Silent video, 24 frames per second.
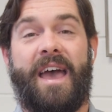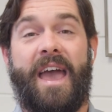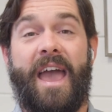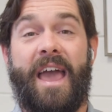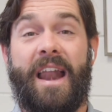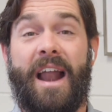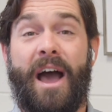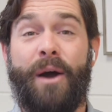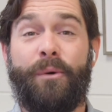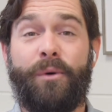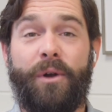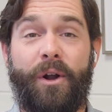
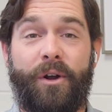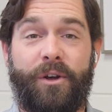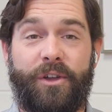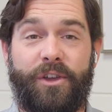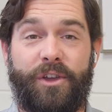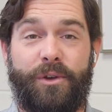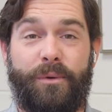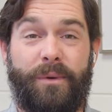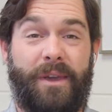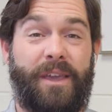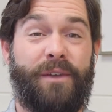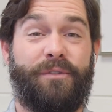And I would
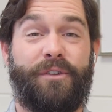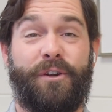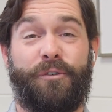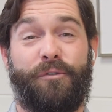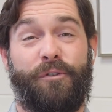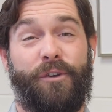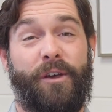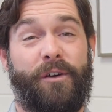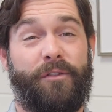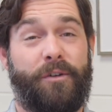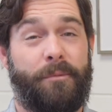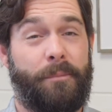argue, even
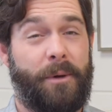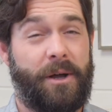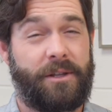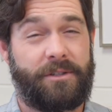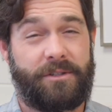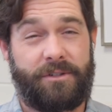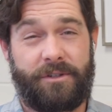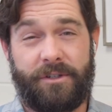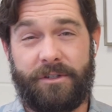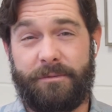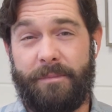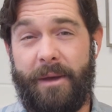if you have a
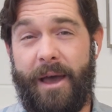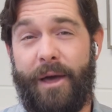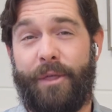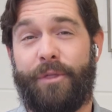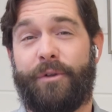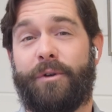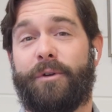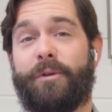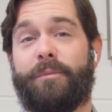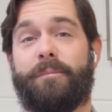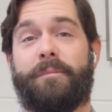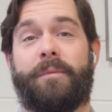monstrous
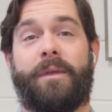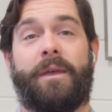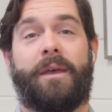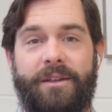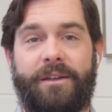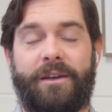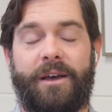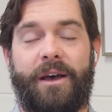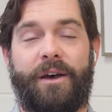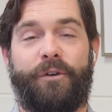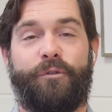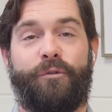bathroom,
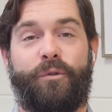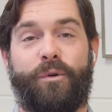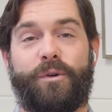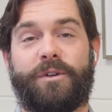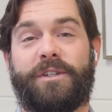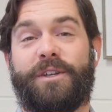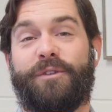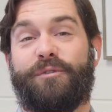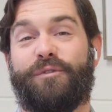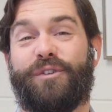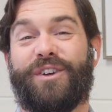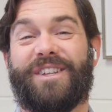
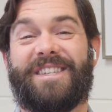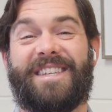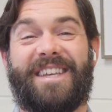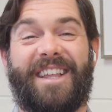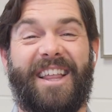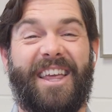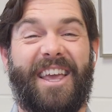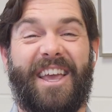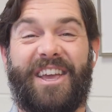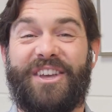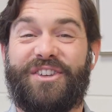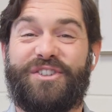14-foot
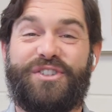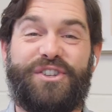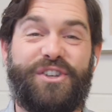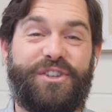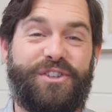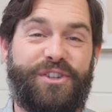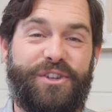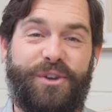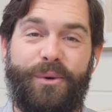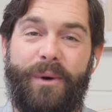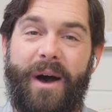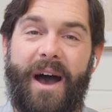ceiling is
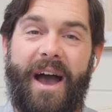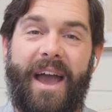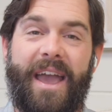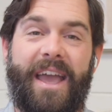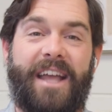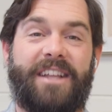just too high.